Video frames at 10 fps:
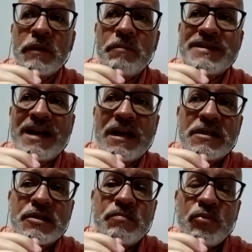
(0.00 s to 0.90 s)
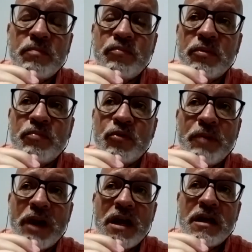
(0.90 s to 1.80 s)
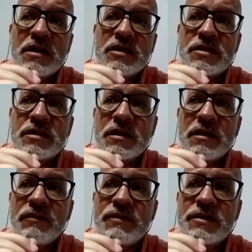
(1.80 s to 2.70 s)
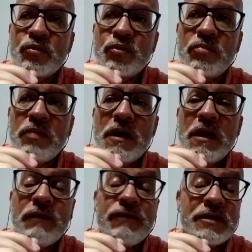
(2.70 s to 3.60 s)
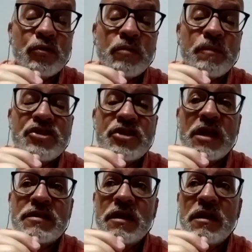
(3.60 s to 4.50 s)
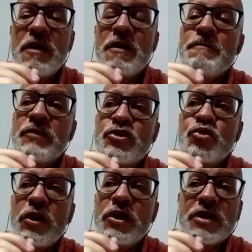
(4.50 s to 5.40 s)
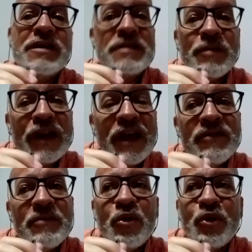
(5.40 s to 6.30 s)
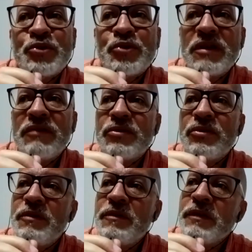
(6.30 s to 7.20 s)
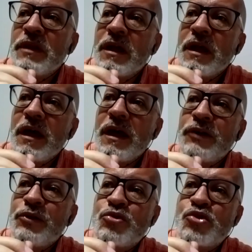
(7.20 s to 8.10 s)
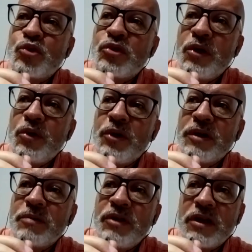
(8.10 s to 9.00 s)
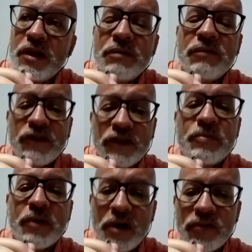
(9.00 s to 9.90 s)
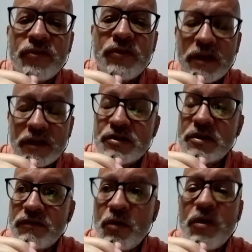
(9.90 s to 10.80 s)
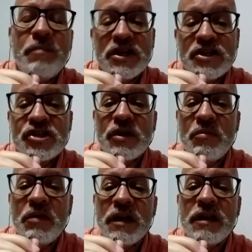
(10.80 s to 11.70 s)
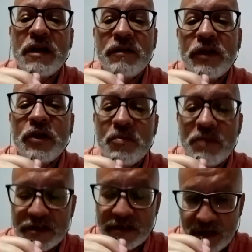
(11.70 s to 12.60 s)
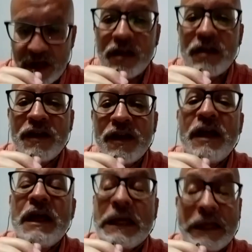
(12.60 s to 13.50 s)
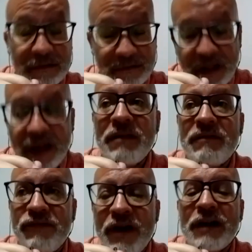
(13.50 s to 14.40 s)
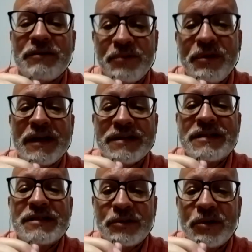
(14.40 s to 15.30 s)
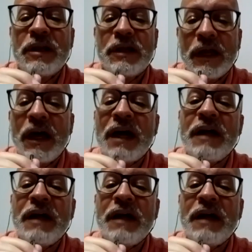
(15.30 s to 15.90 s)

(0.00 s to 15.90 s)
situations in which people would prefer to be seen as white and who were really, really trying their best to forget their origins. There's also a book written by Philip Roth, a Jew from USA. The book is called The Human Stain.